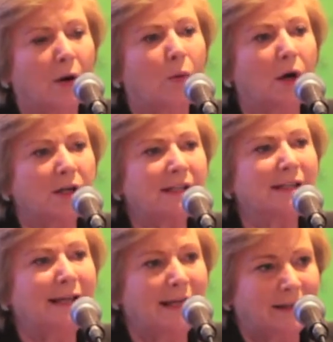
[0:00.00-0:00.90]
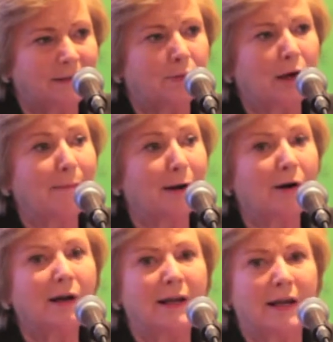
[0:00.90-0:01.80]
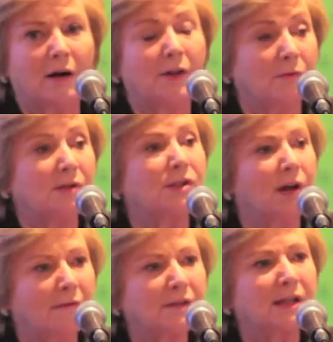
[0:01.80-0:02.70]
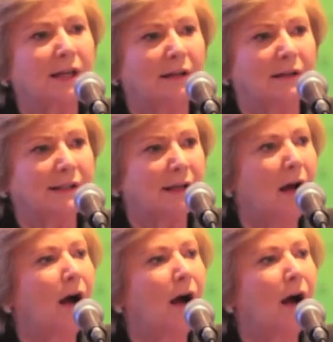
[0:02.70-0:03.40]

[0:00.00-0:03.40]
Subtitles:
What is needed primarily are those soft skills